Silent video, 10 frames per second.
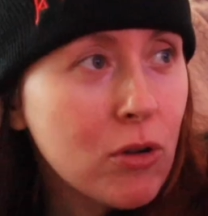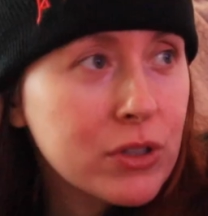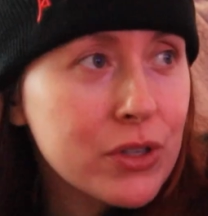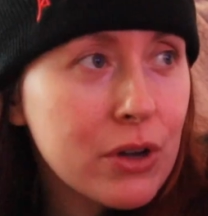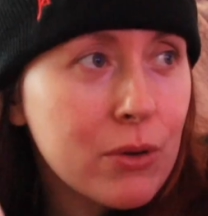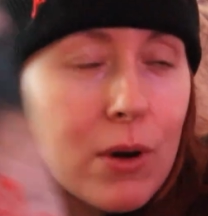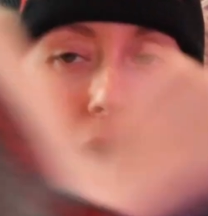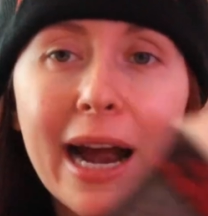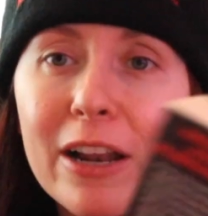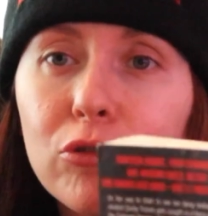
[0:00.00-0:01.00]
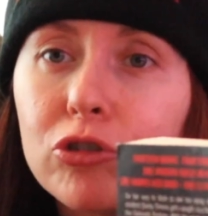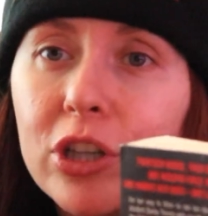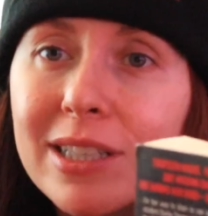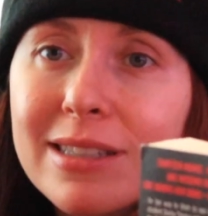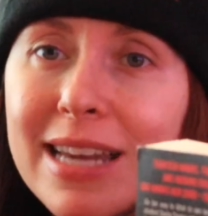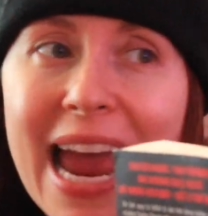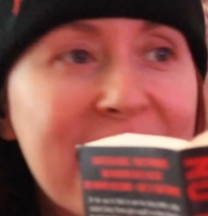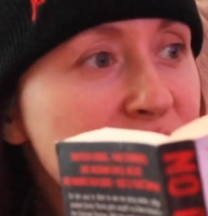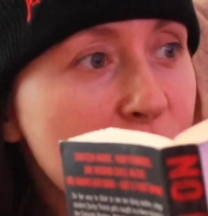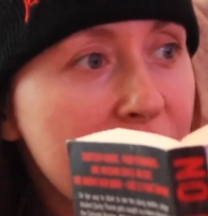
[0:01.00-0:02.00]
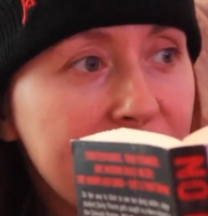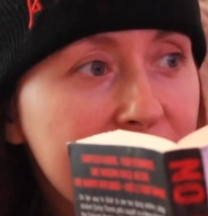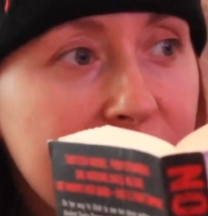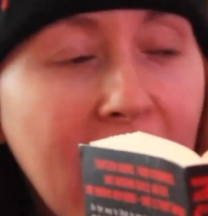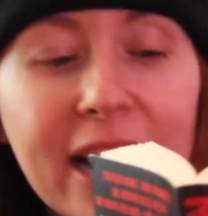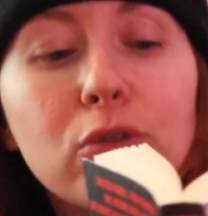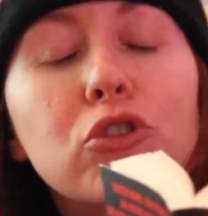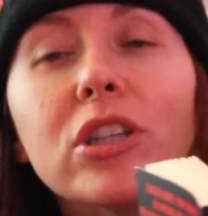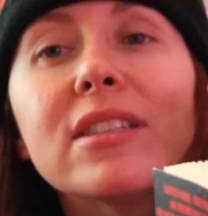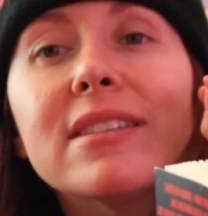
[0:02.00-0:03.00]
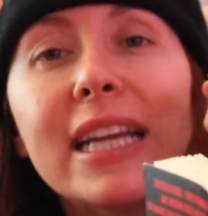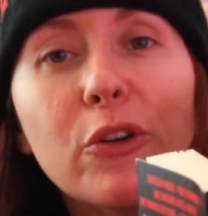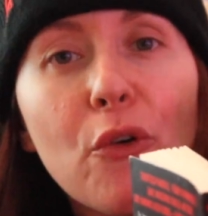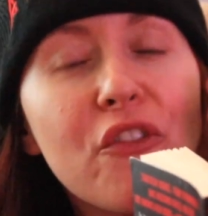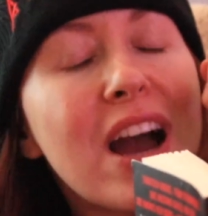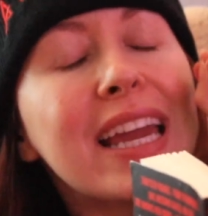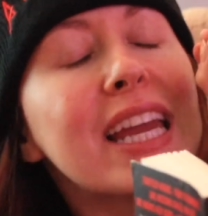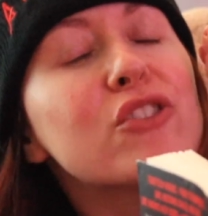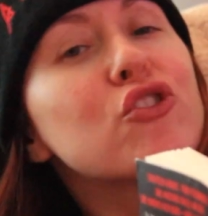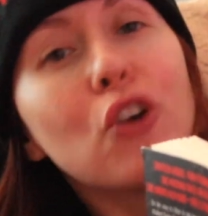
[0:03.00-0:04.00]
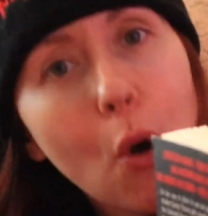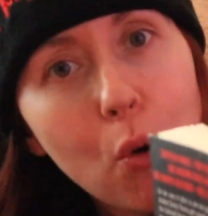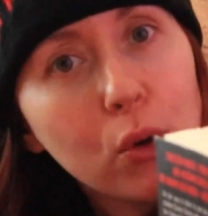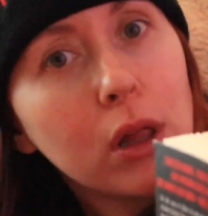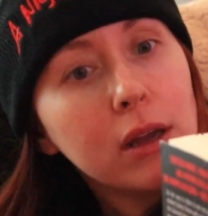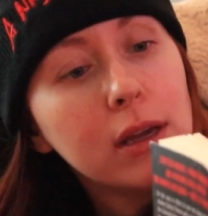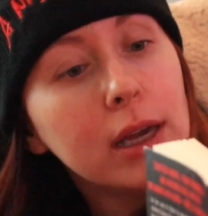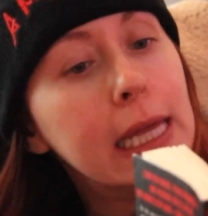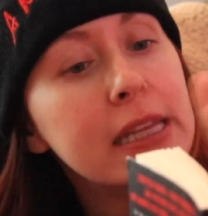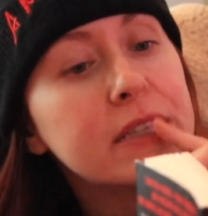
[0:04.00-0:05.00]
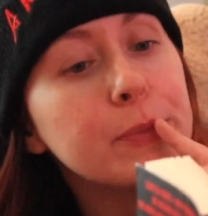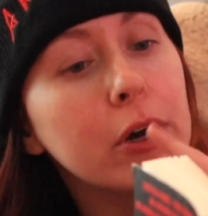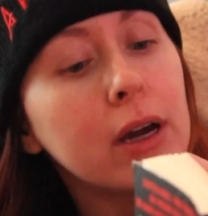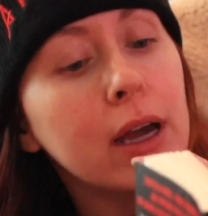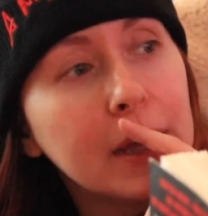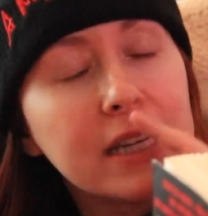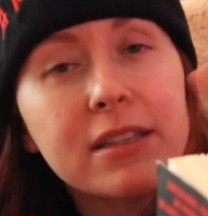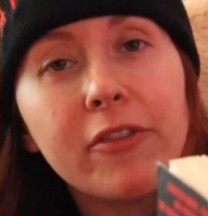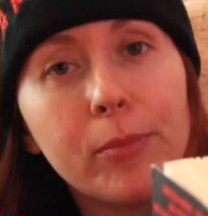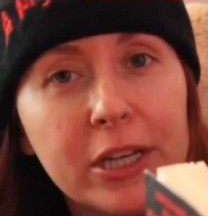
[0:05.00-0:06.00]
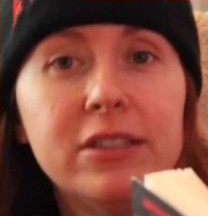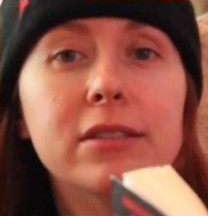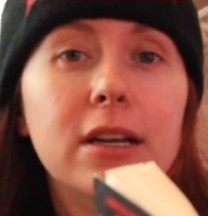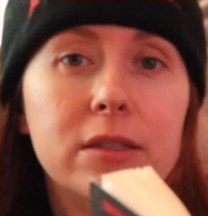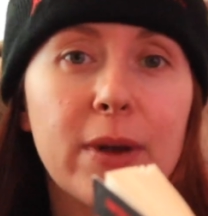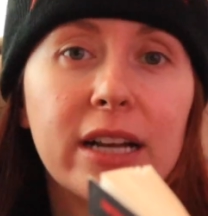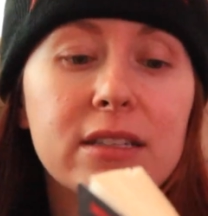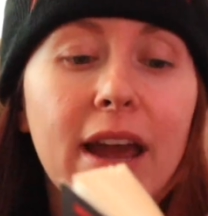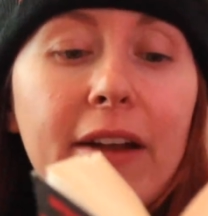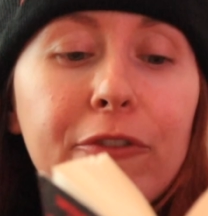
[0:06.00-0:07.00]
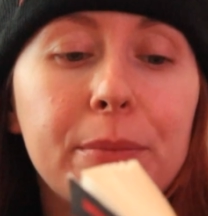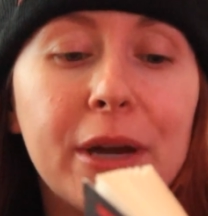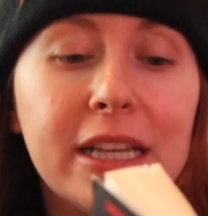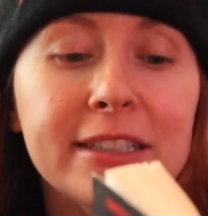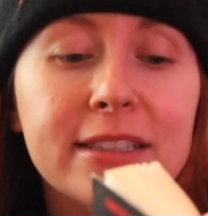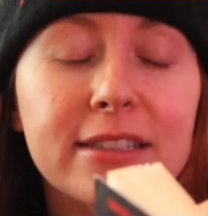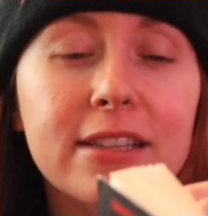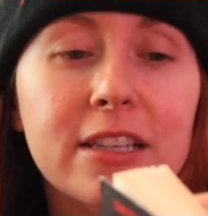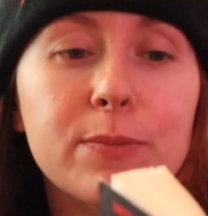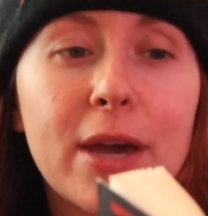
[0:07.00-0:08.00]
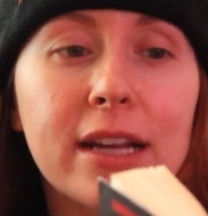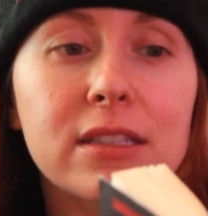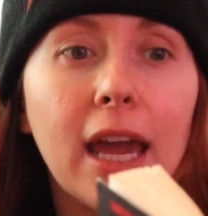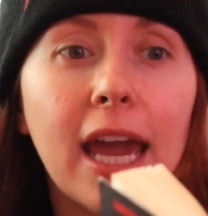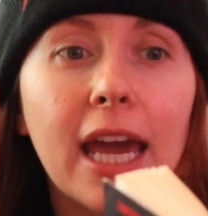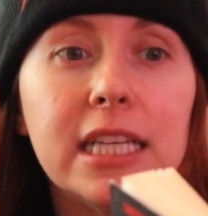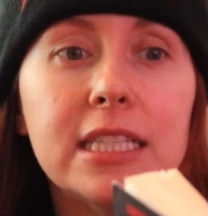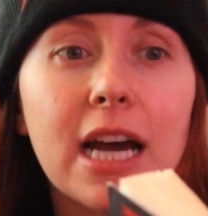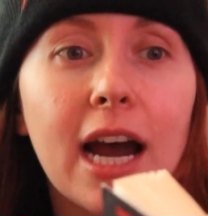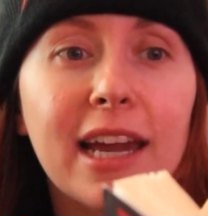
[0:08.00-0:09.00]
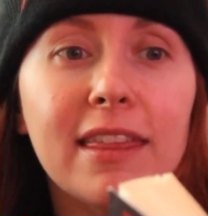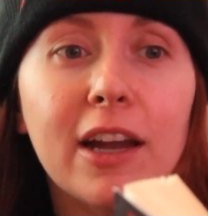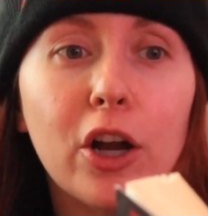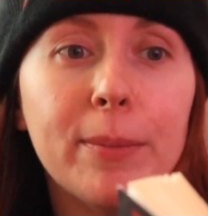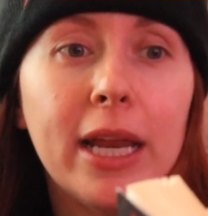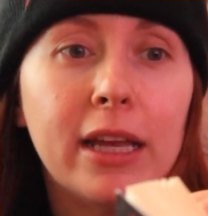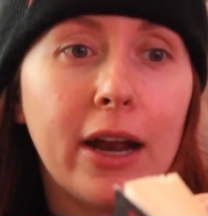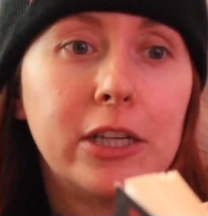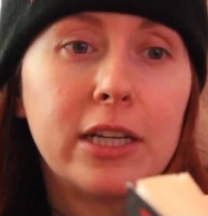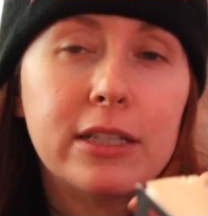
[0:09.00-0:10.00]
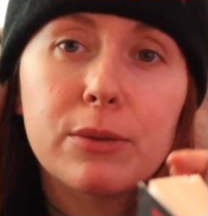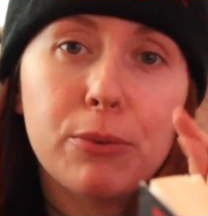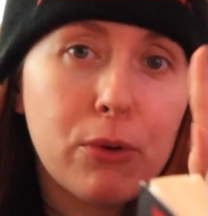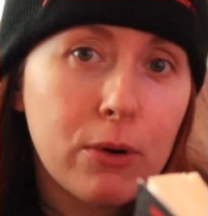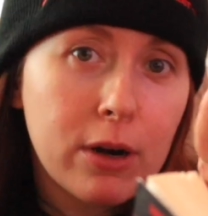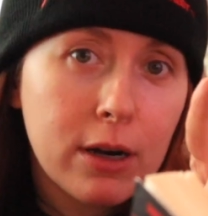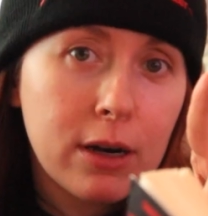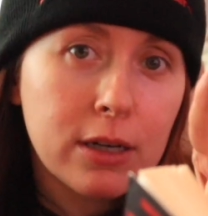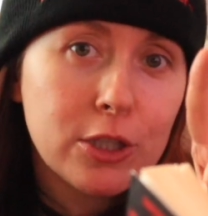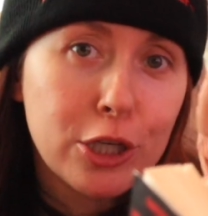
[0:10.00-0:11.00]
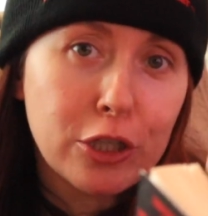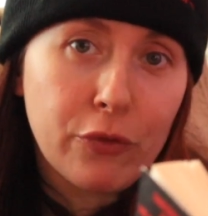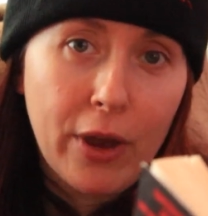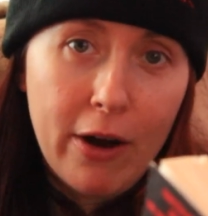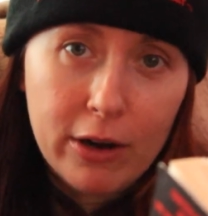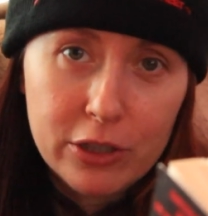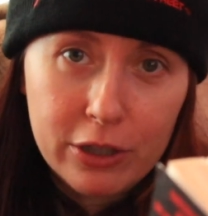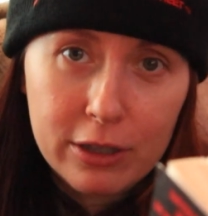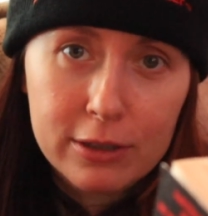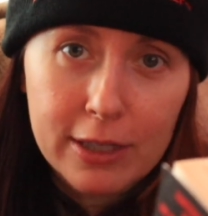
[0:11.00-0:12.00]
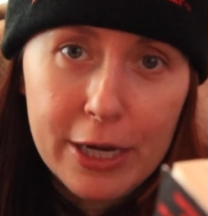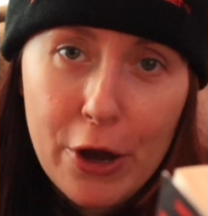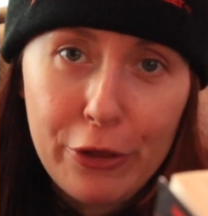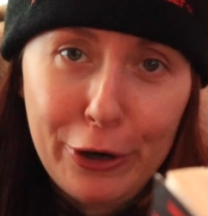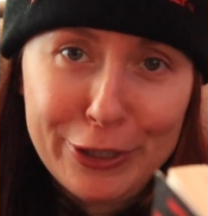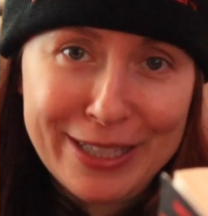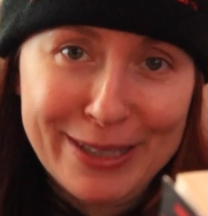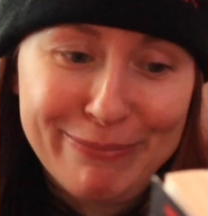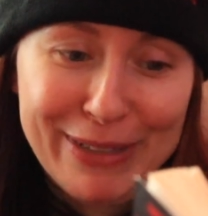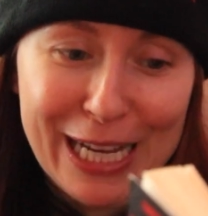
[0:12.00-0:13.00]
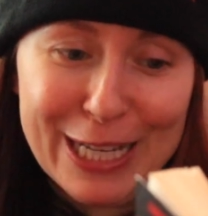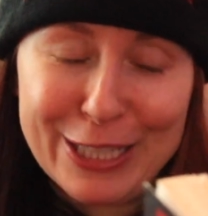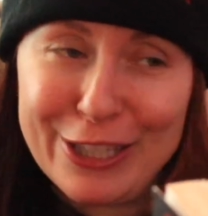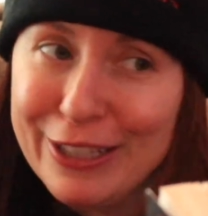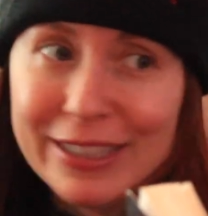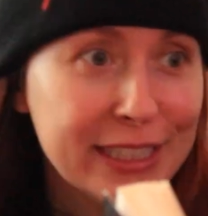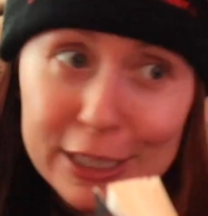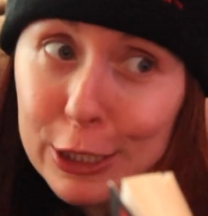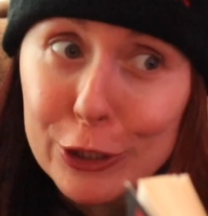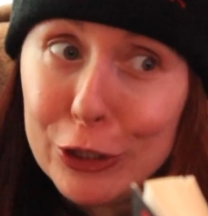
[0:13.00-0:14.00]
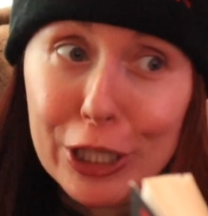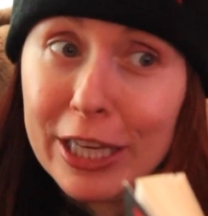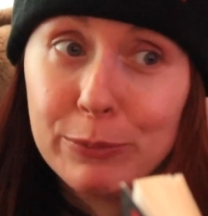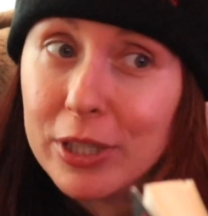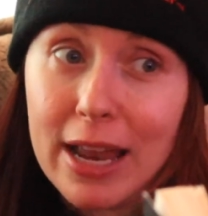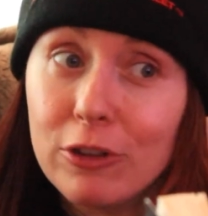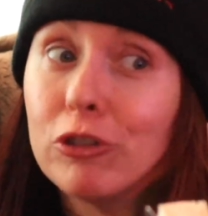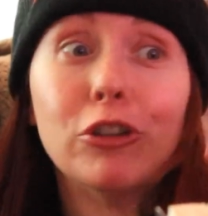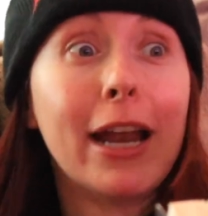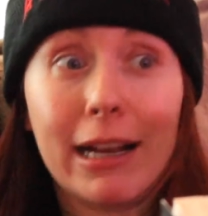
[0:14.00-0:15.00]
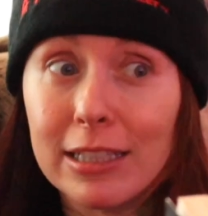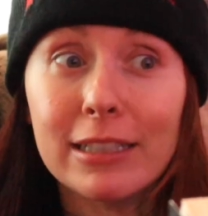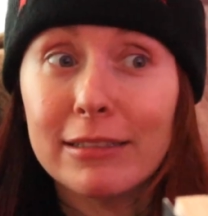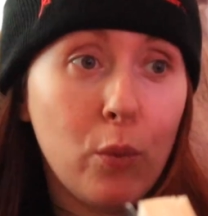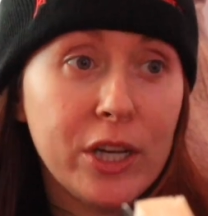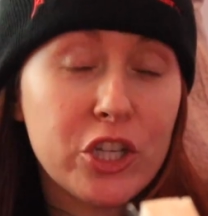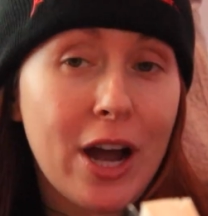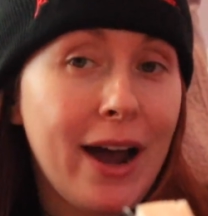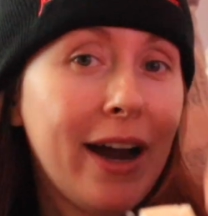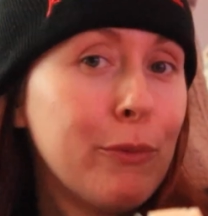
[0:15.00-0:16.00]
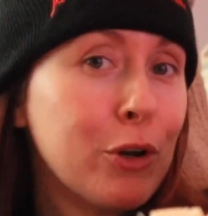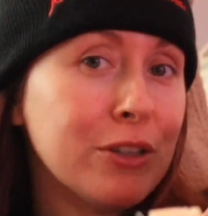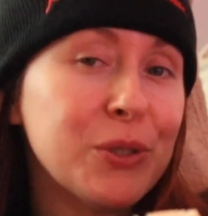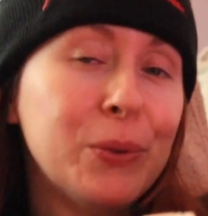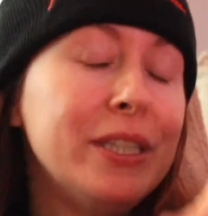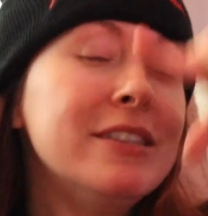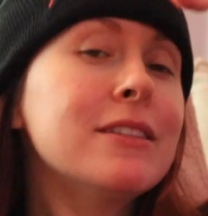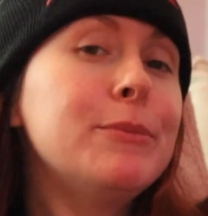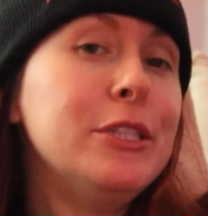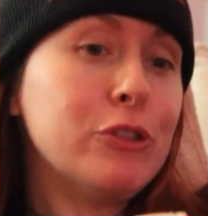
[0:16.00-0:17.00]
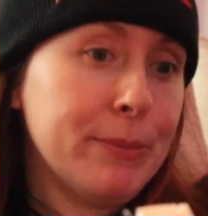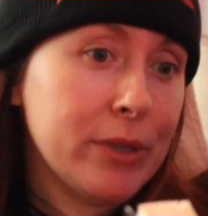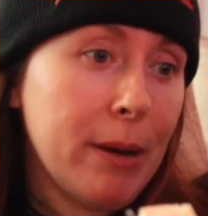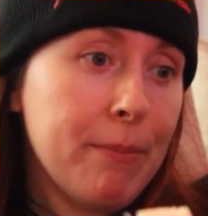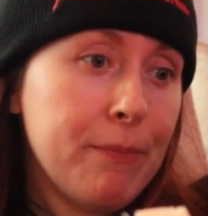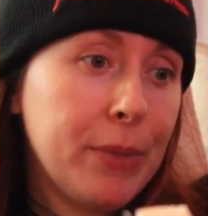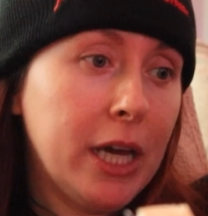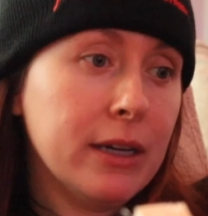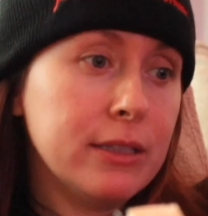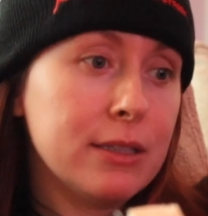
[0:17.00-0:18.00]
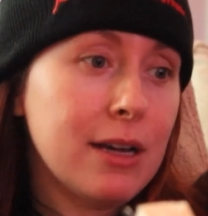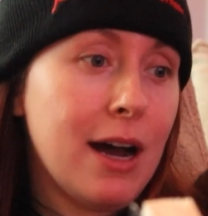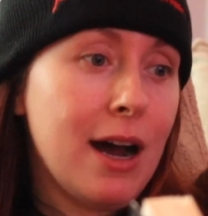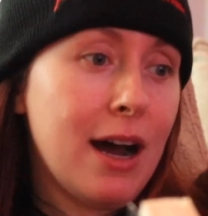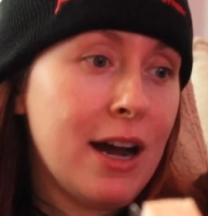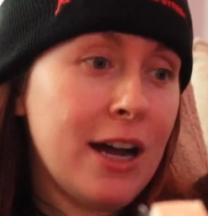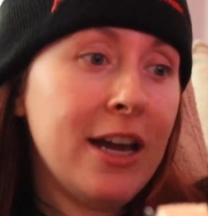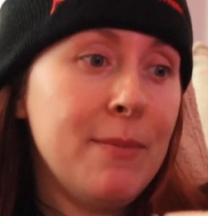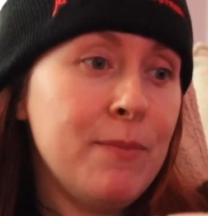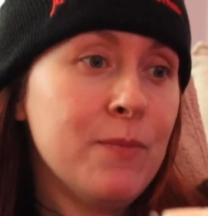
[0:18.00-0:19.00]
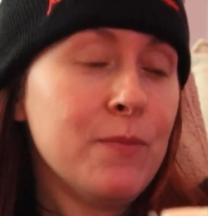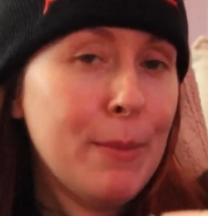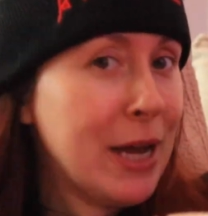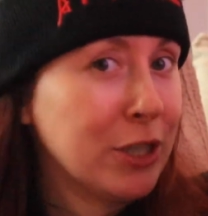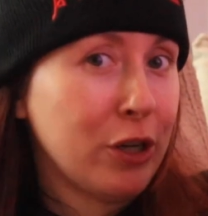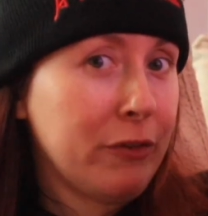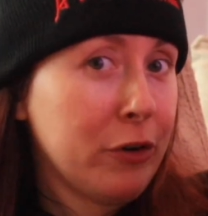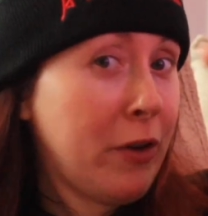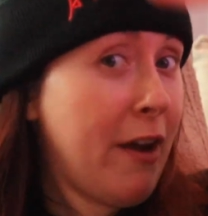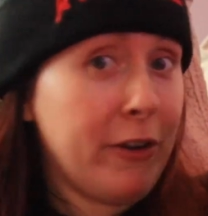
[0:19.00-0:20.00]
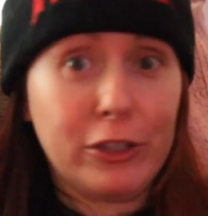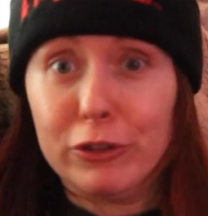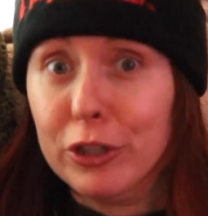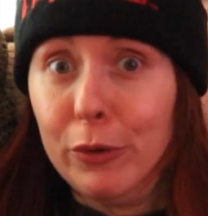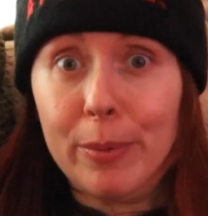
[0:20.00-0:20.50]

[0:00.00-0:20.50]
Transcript: Also, I don't trust anyone. I don't trust a single fucking soul in this book because everybody's a suspect. Everybody is a suspect, and I think our main character has a poor judge of character in others because she keeps getting tricked, which I would also easily be tripped up because I'm a bad judge of character too,